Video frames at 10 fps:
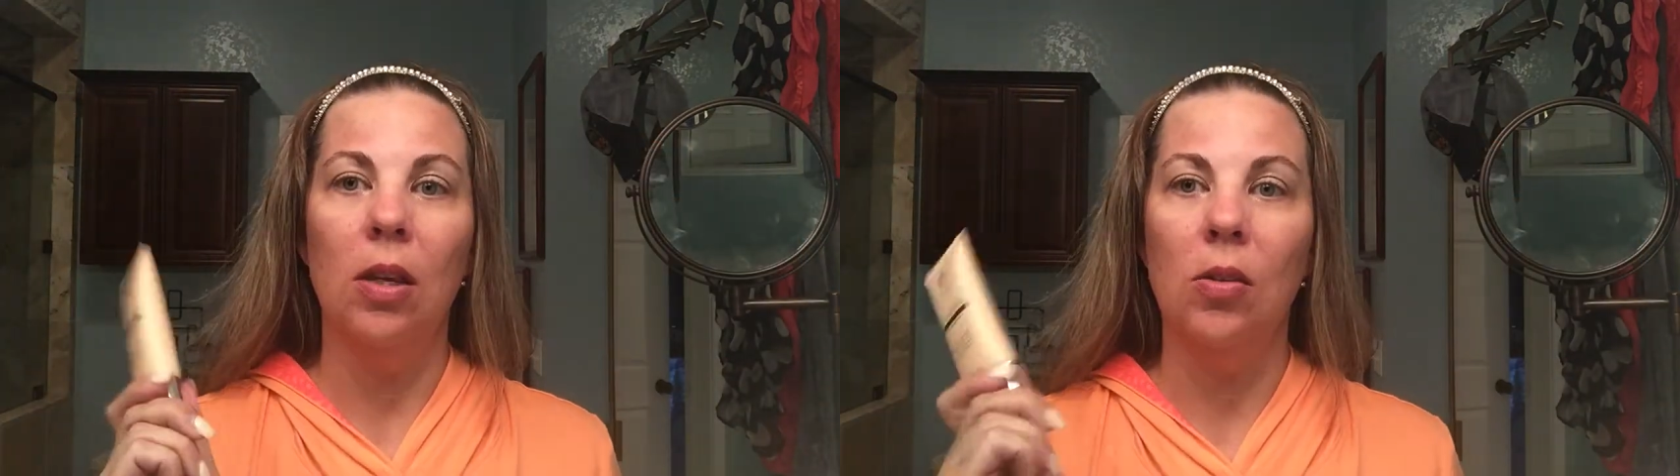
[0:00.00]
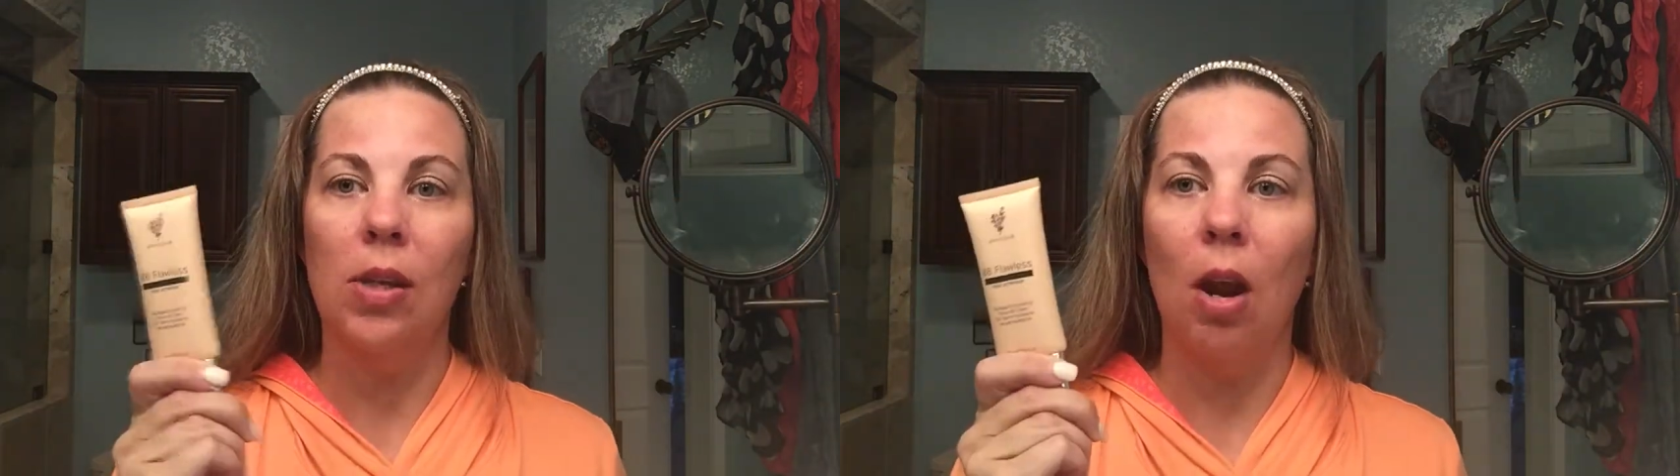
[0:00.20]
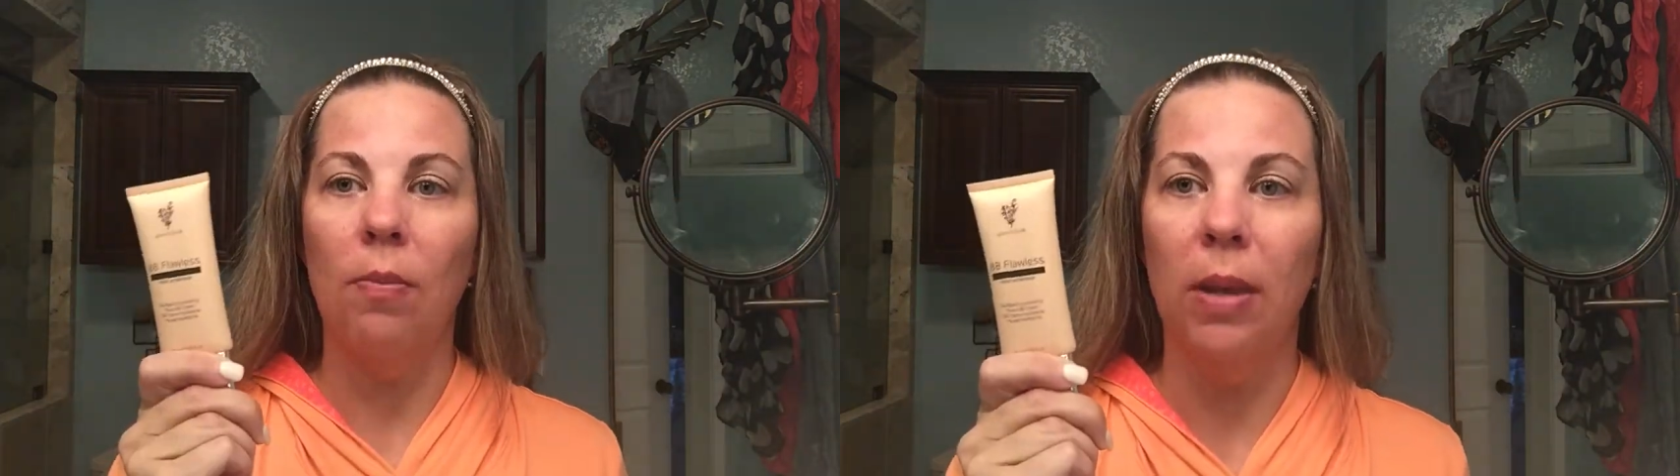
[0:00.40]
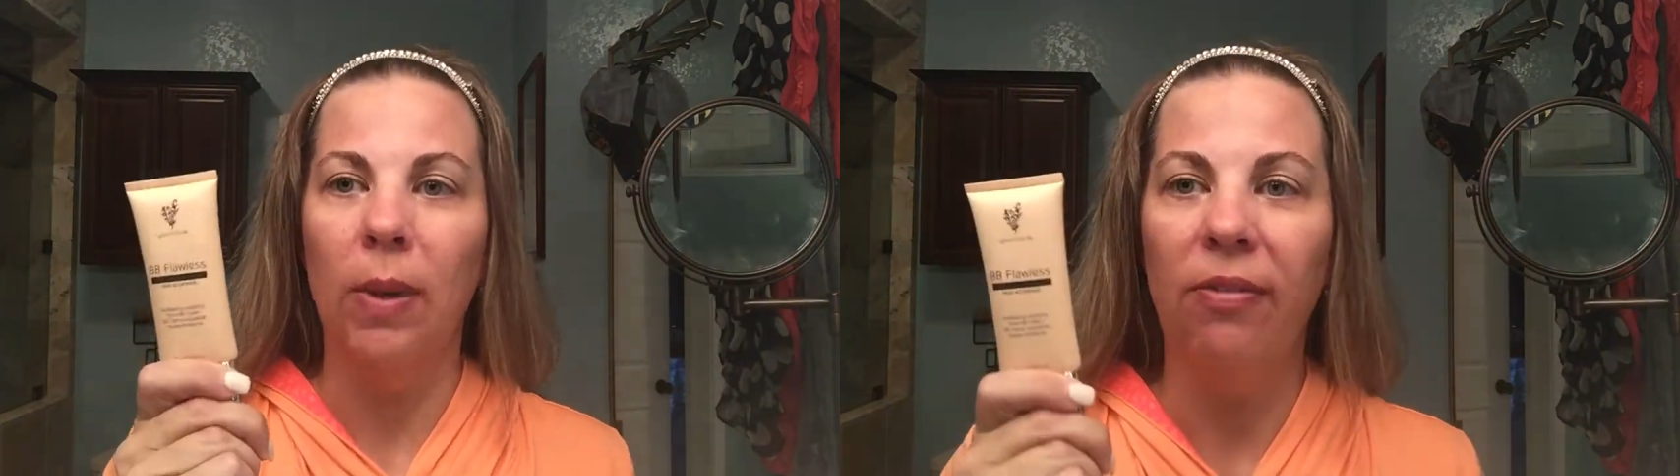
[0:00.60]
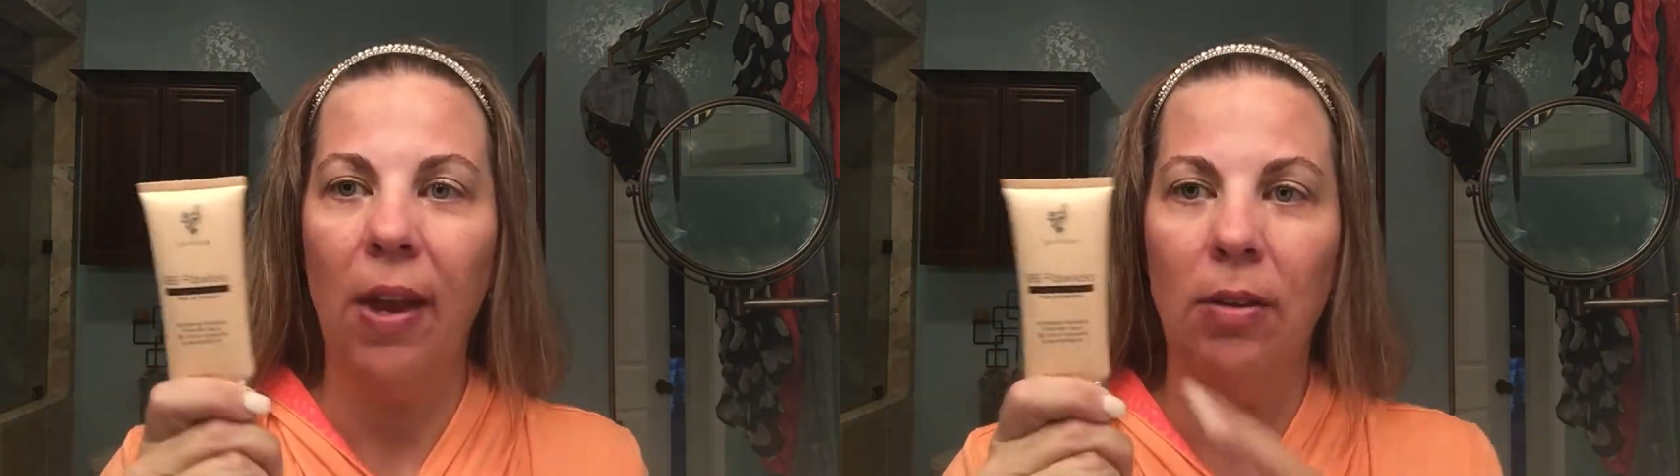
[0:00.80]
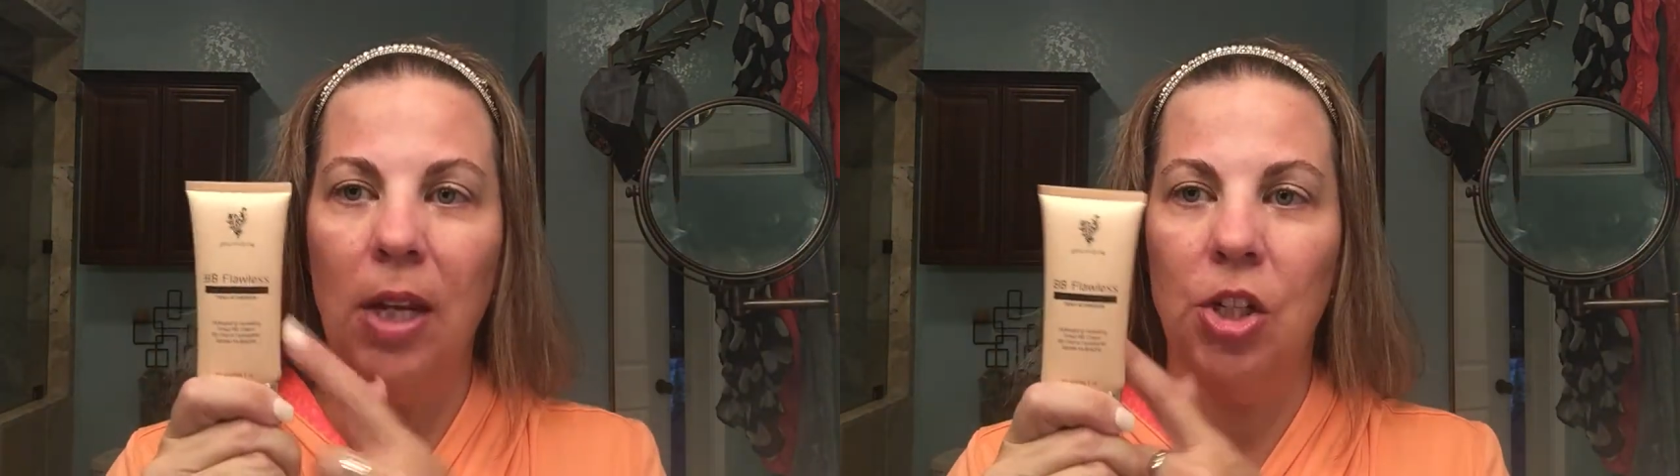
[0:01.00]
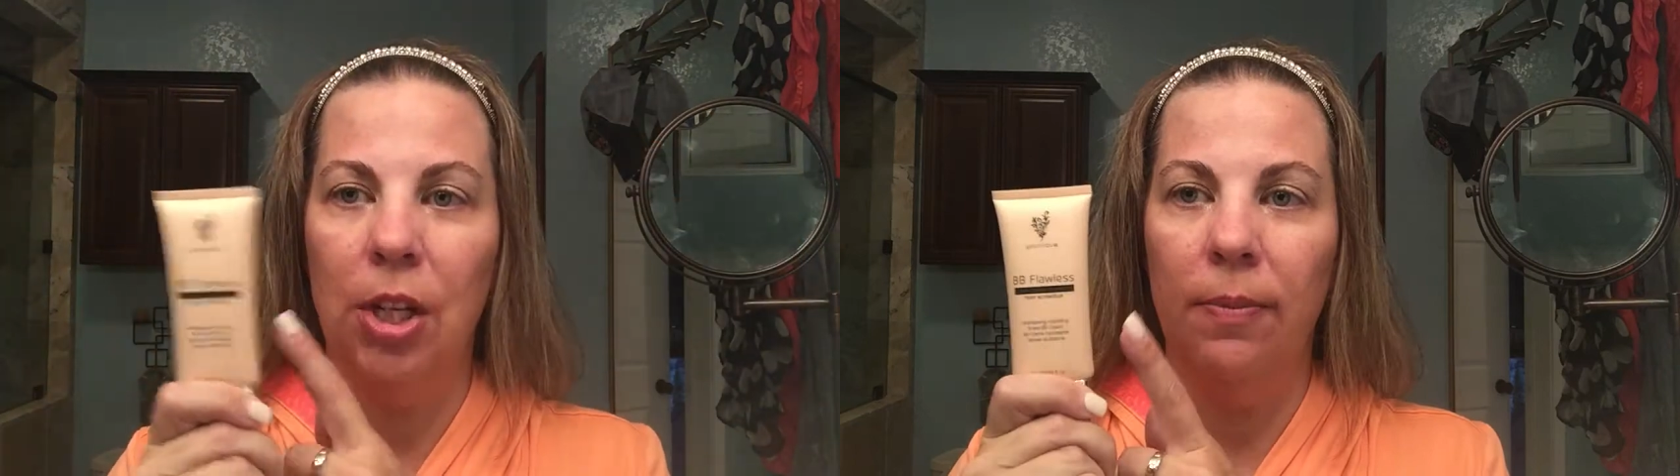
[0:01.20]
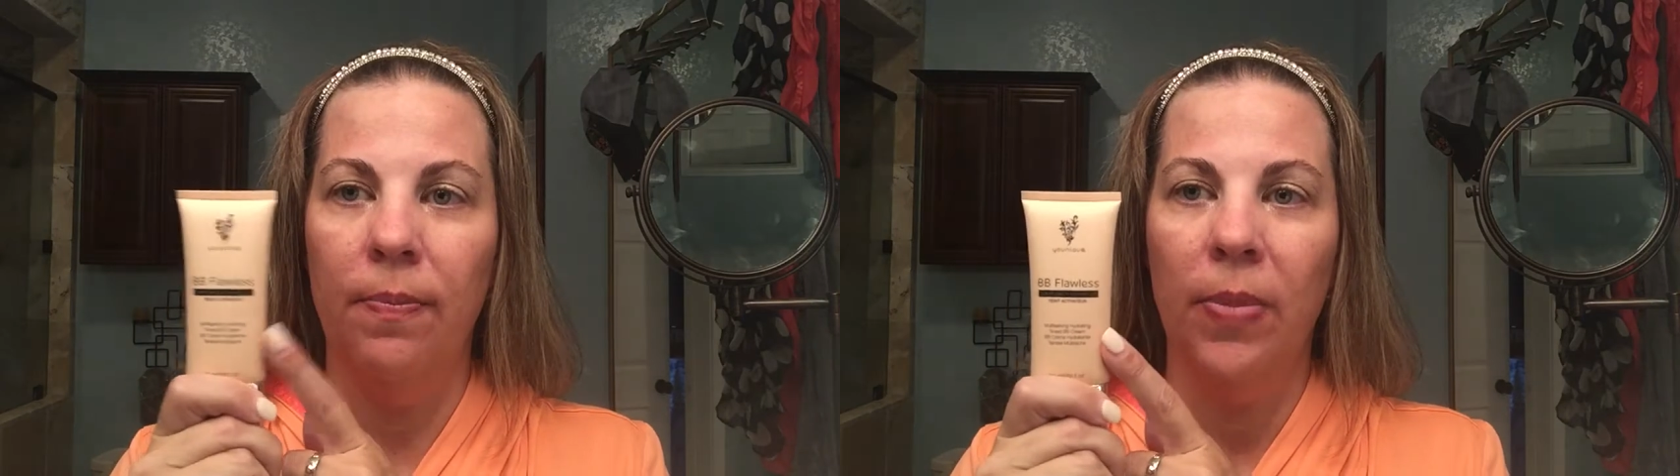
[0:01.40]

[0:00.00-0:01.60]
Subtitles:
use our BB foundation.